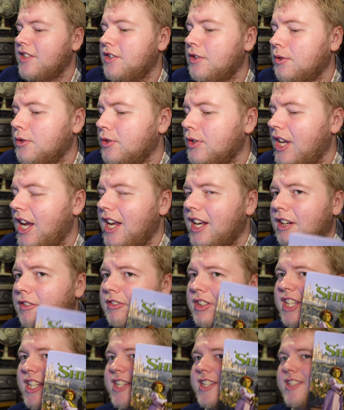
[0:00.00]
is also getting a
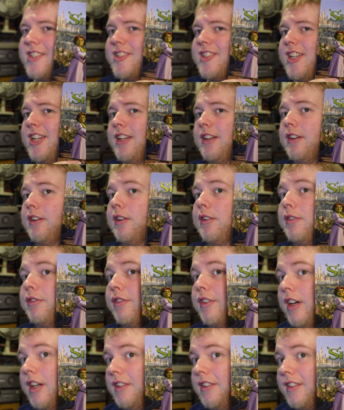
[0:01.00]
release in
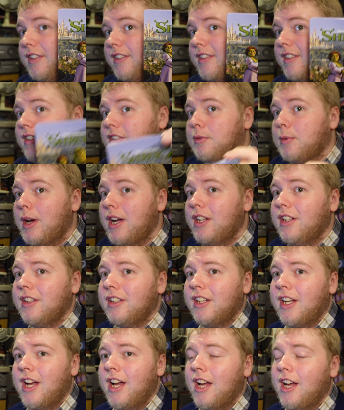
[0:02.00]
France as well,
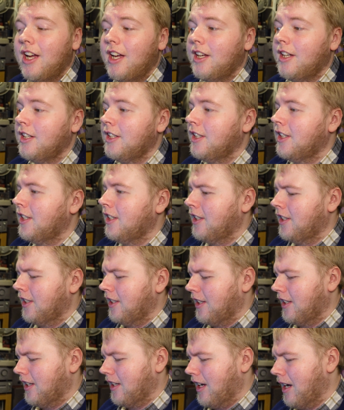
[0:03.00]

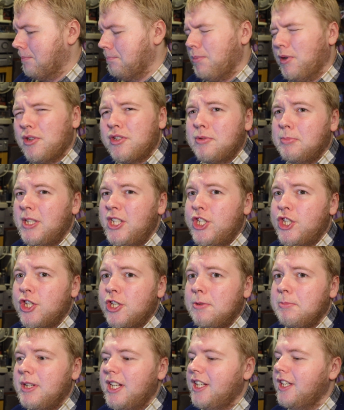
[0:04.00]
and possibly
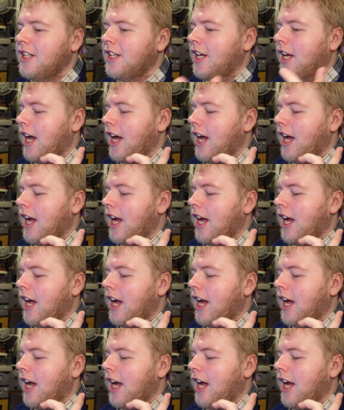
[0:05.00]
Germany.